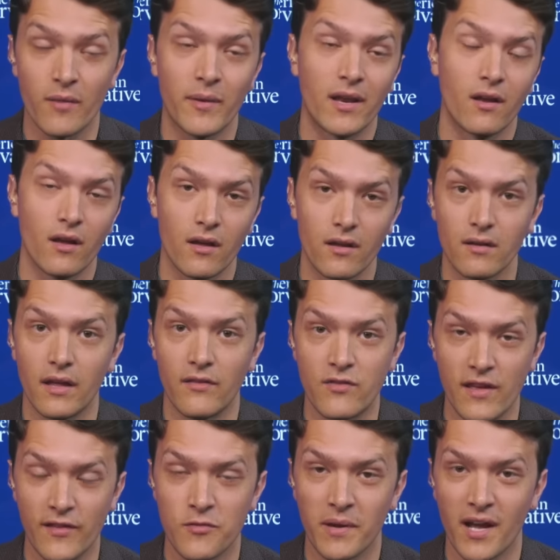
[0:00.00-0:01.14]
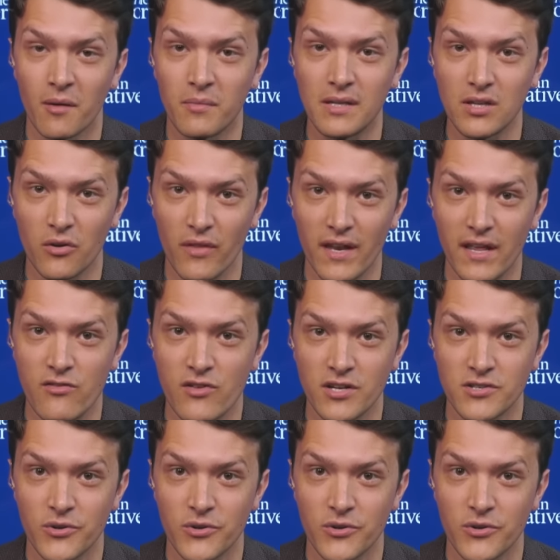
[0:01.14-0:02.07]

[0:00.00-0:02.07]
I mean, it, it's it's become clear that he's not